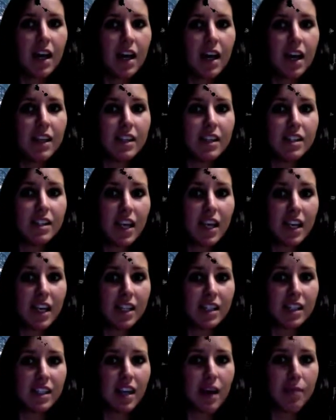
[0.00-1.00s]
In the
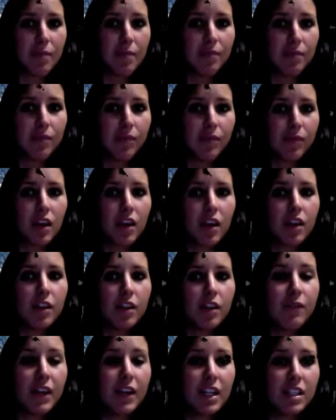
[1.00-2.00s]
second step, the
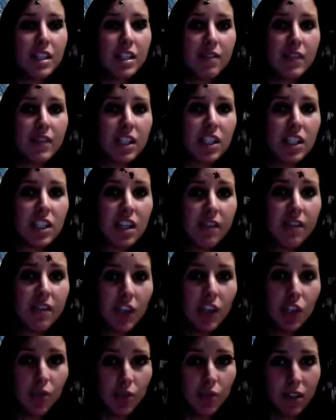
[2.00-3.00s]
fitness of each
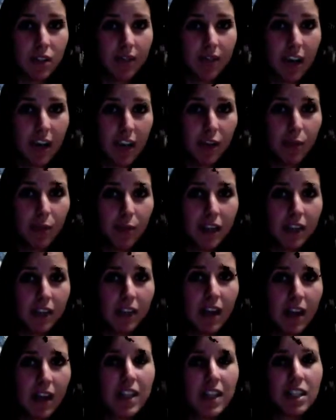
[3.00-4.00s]
individual is
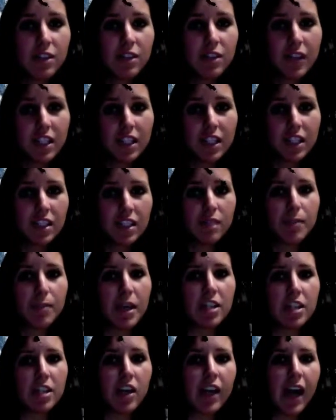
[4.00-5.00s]
evaluated, and its fitness is
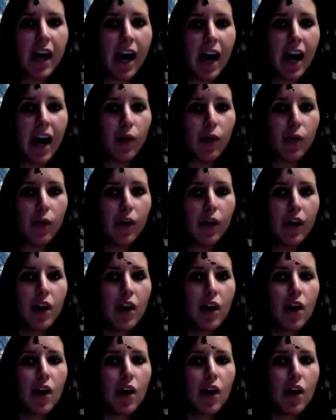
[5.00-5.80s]
based on how